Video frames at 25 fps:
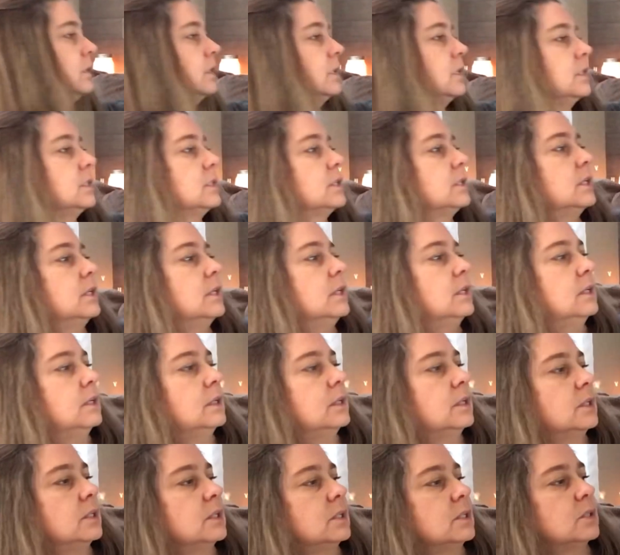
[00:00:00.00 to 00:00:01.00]
This
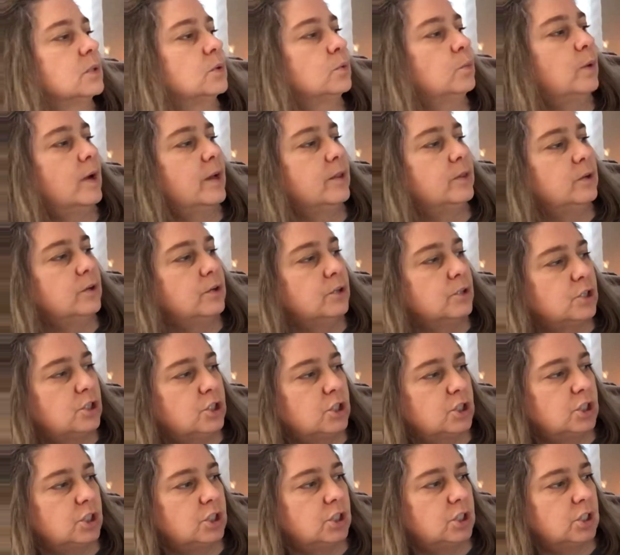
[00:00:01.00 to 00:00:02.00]
is Weathered
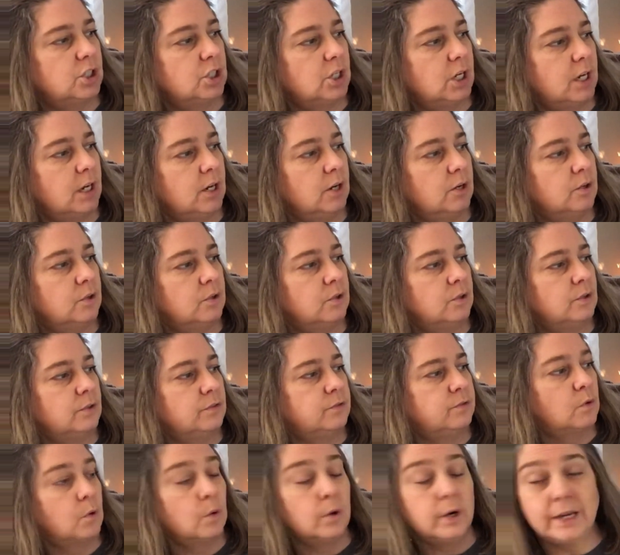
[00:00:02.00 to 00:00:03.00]
Shingle
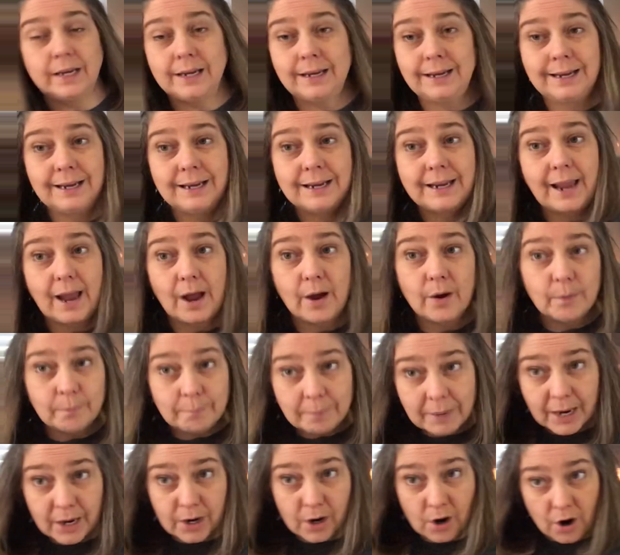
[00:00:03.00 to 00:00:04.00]
40 Count
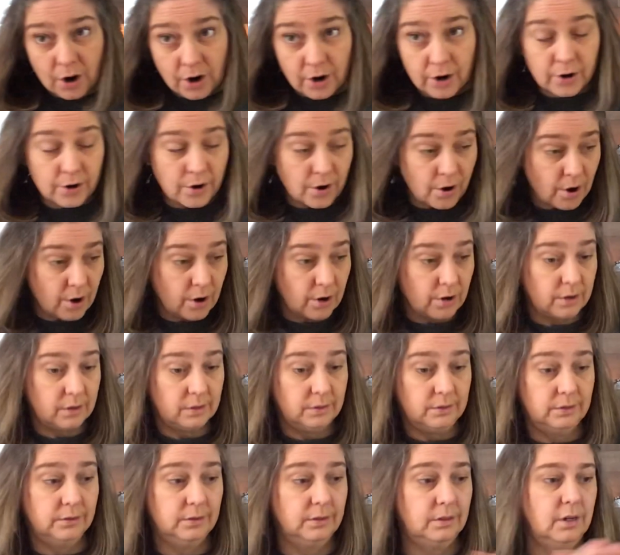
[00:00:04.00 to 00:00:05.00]
by R&R,
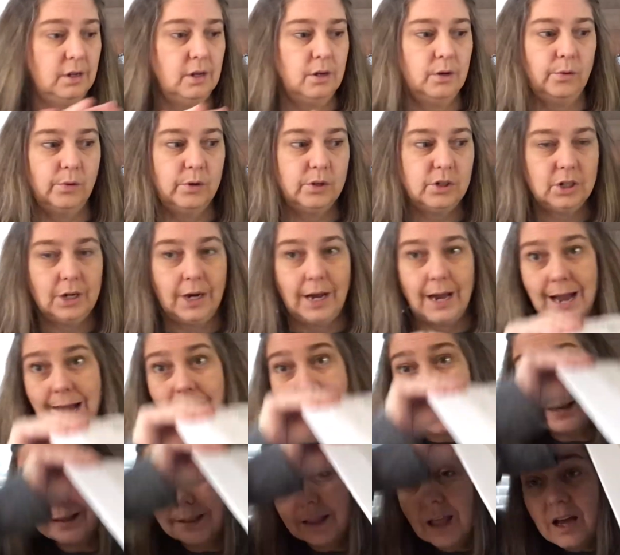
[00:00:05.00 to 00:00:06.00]
which
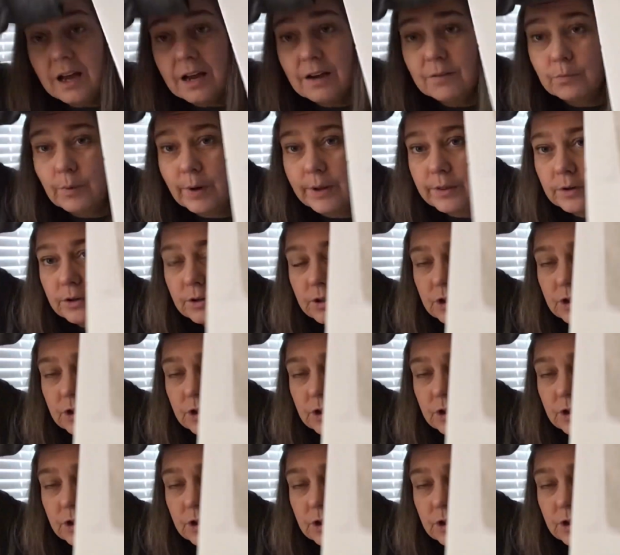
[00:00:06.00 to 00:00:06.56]
I love Weathered